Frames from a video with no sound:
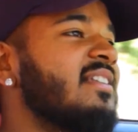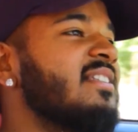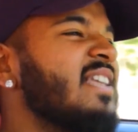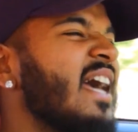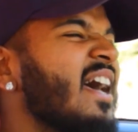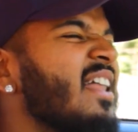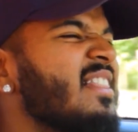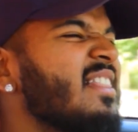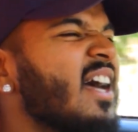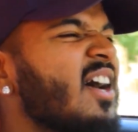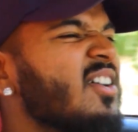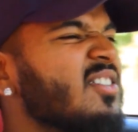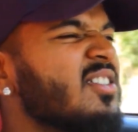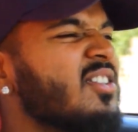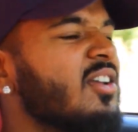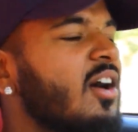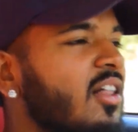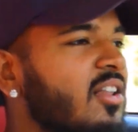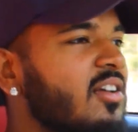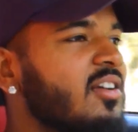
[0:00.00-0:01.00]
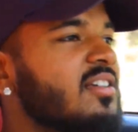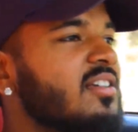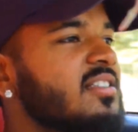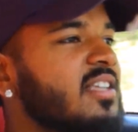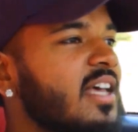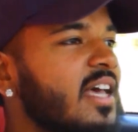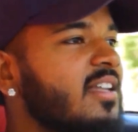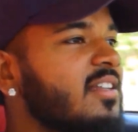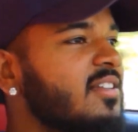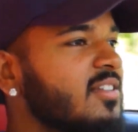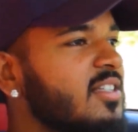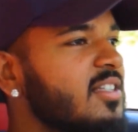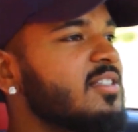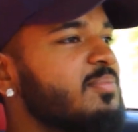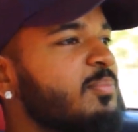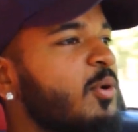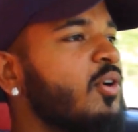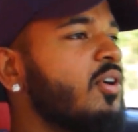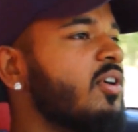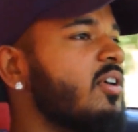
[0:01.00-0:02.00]
$10,000 into this
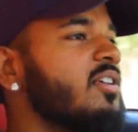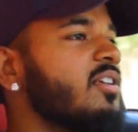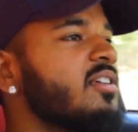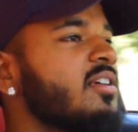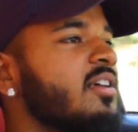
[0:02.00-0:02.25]
motor.